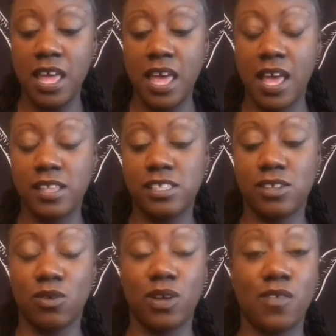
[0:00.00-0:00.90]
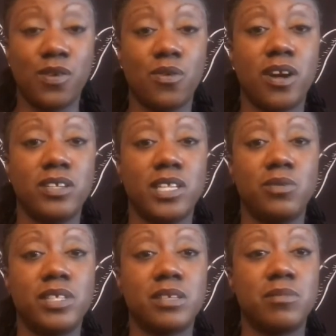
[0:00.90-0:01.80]
And so if you are dealing
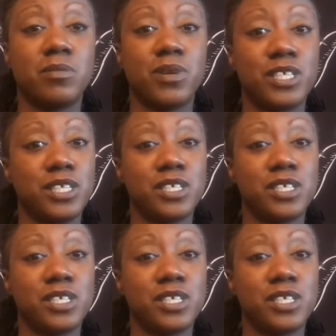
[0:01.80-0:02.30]
with some depression,